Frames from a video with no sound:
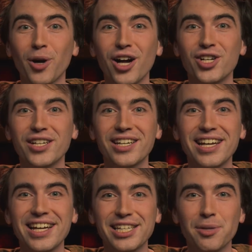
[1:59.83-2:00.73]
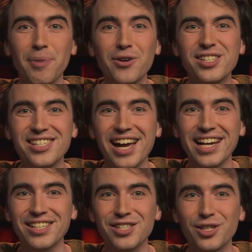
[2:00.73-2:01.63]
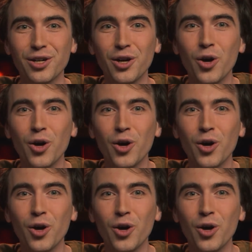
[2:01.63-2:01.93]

Project is about science.